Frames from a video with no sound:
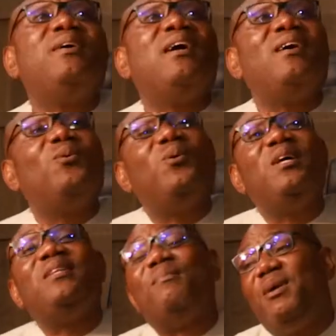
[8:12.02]
have,
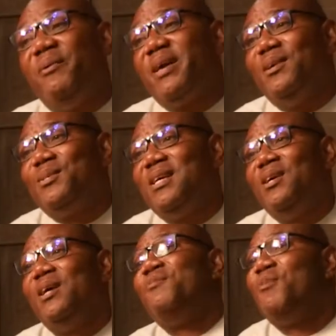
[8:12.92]
in America, you say,
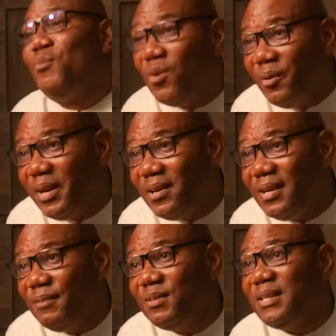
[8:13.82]
are you from worry?
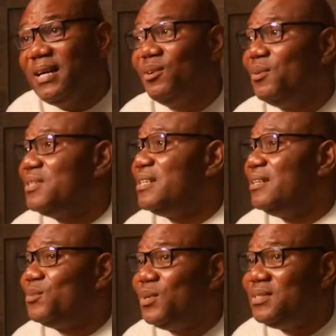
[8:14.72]
Even Dino Ross
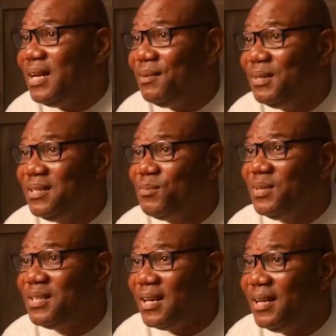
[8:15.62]
said it one time in his
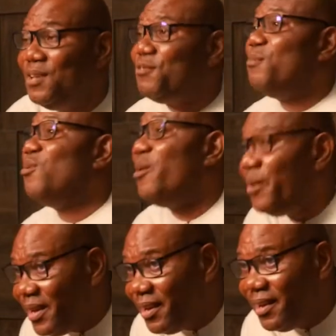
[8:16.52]
music, are you from
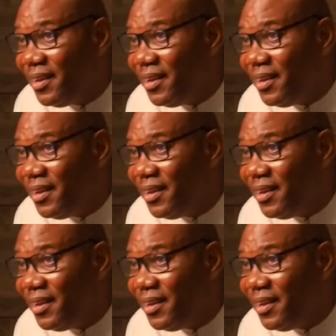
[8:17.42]
worry?